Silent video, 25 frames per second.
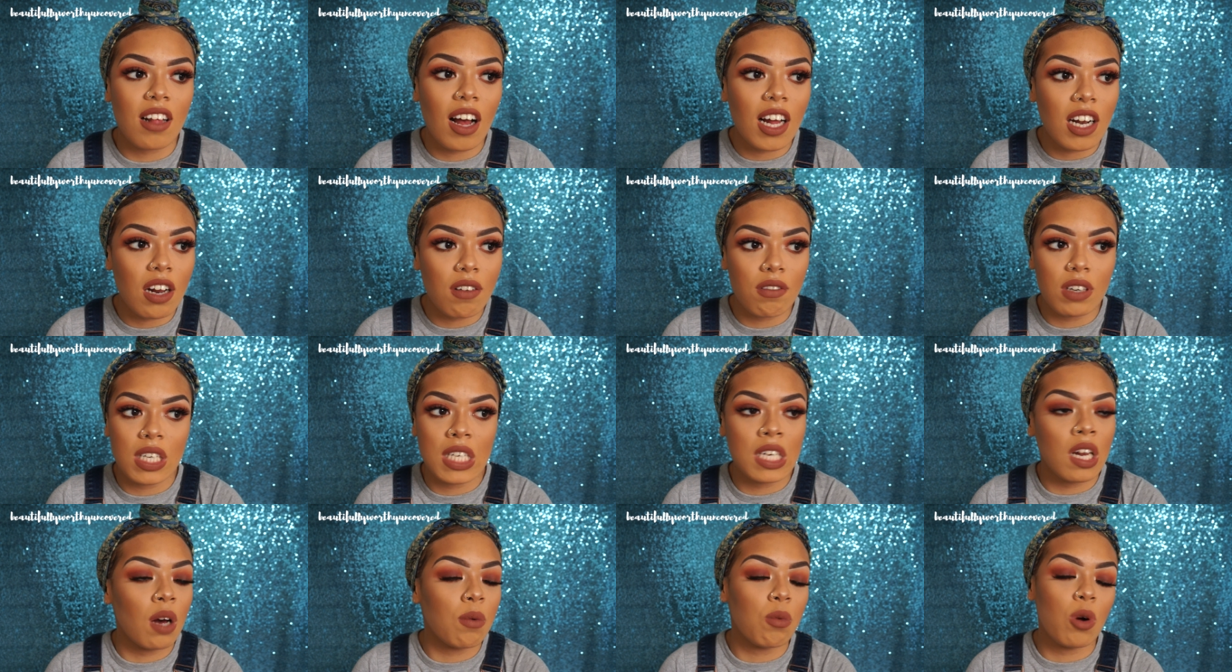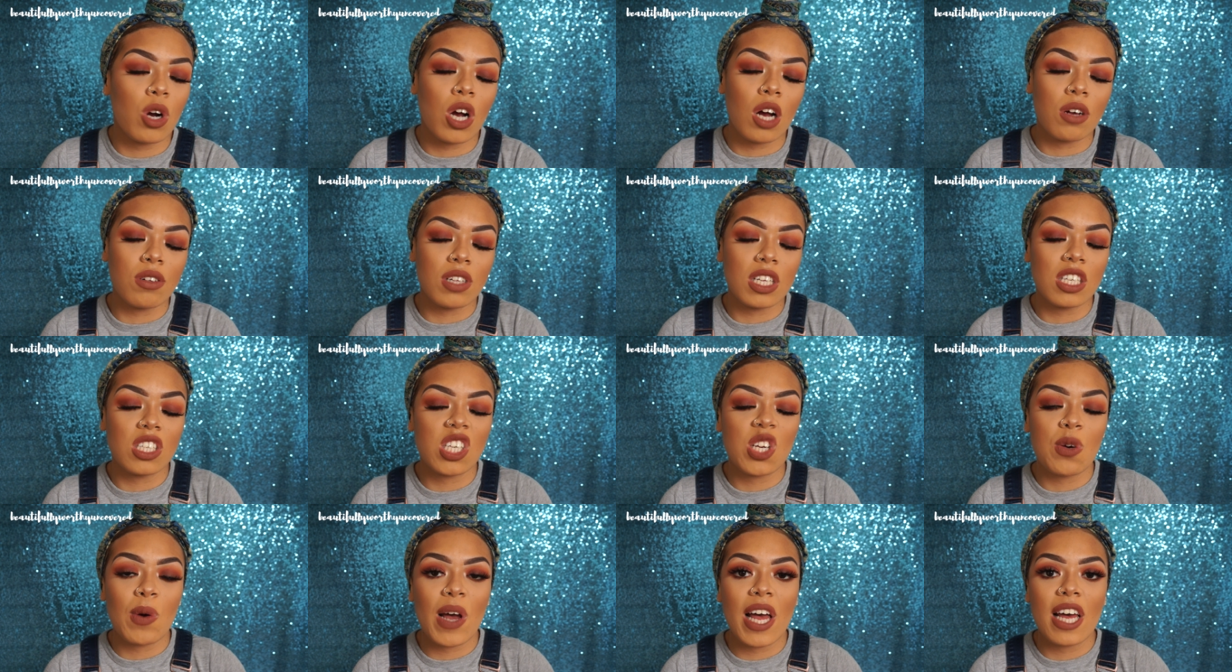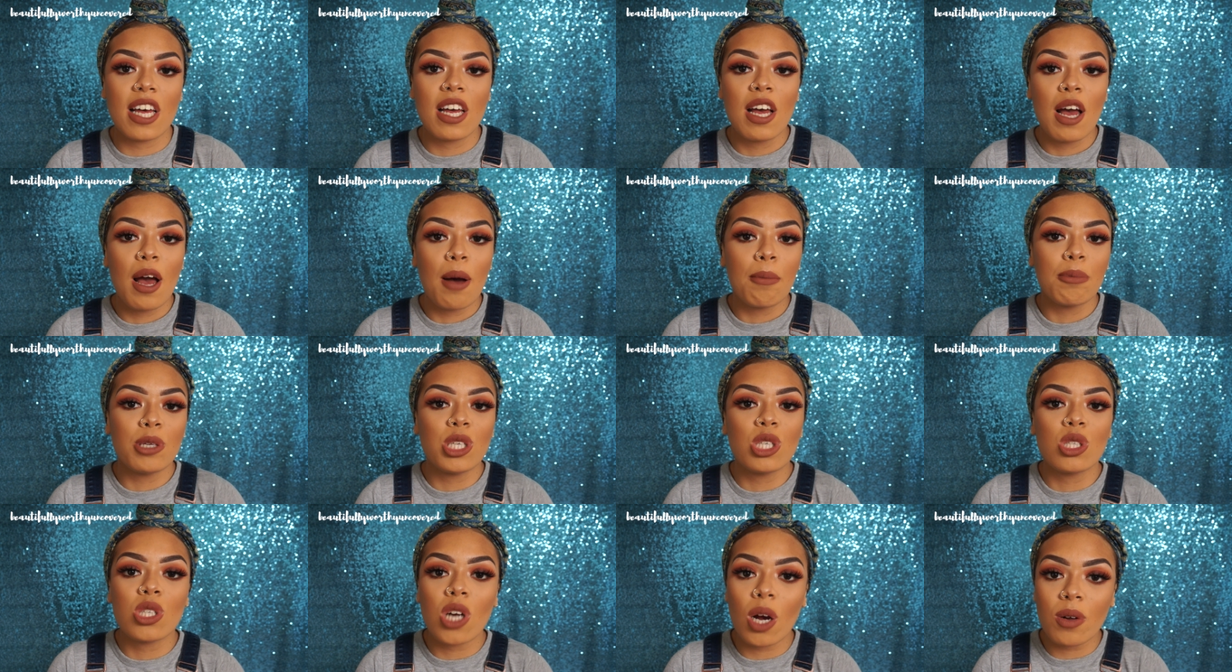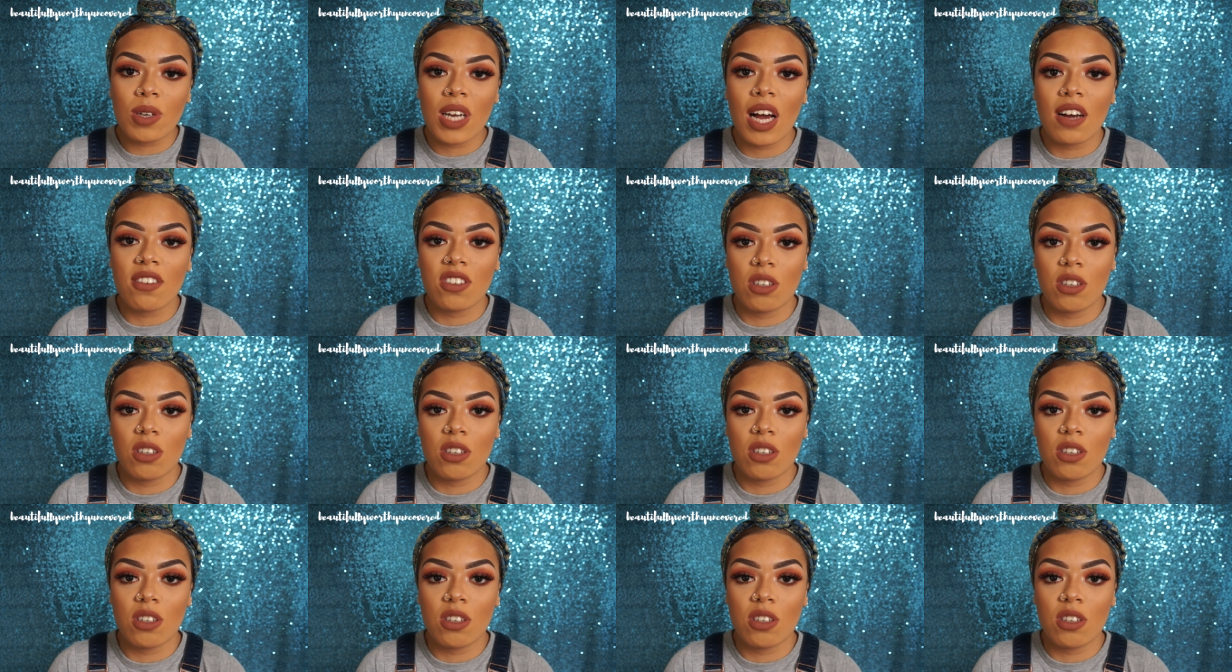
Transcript: I don't really know what goes into it, but you don't have